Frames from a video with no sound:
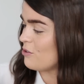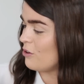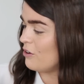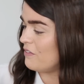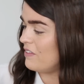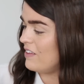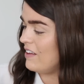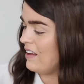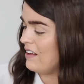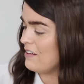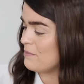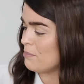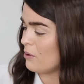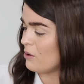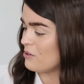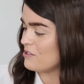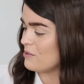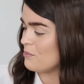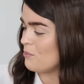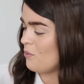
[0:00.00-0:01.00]
sort of these
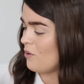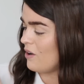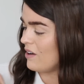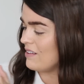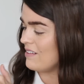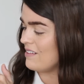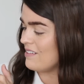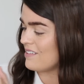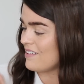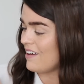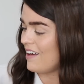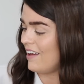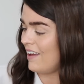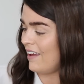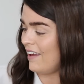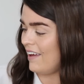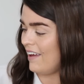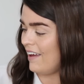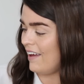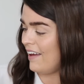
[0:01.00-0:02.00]
bottom ones
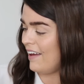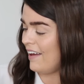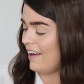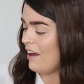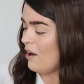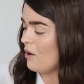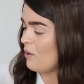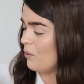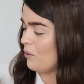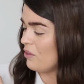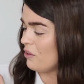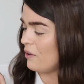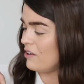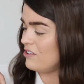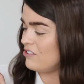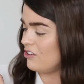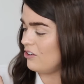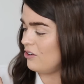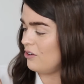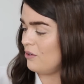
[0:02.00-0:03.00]
here, although
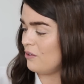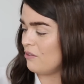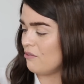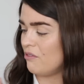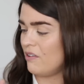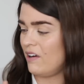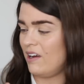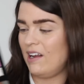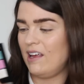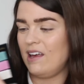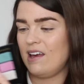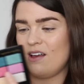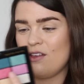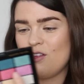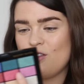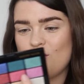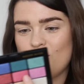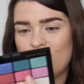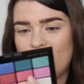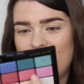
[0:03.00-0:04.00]
I do really
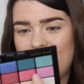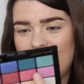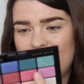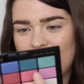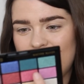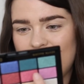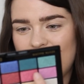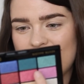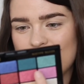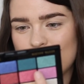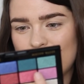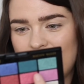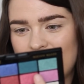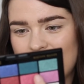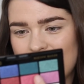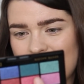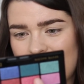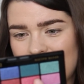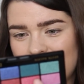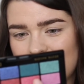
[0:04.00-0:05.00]
enjoy this one in
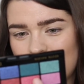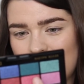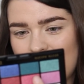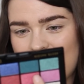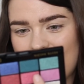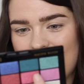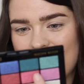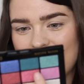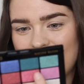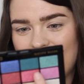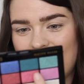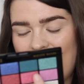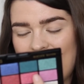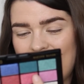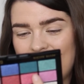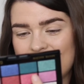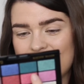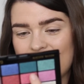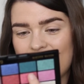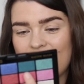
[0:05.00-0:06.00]
the centre, which is
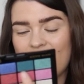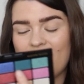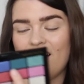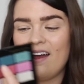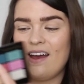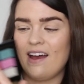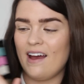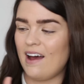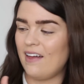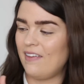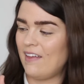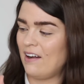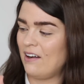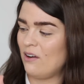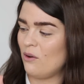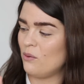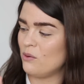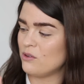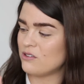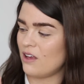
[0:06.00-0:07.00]
Laser, and
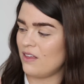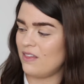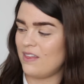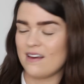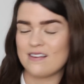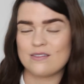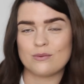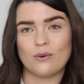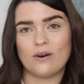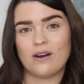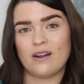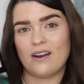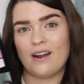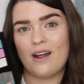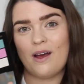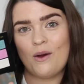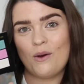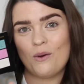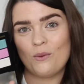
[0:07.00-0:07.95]
then also this one,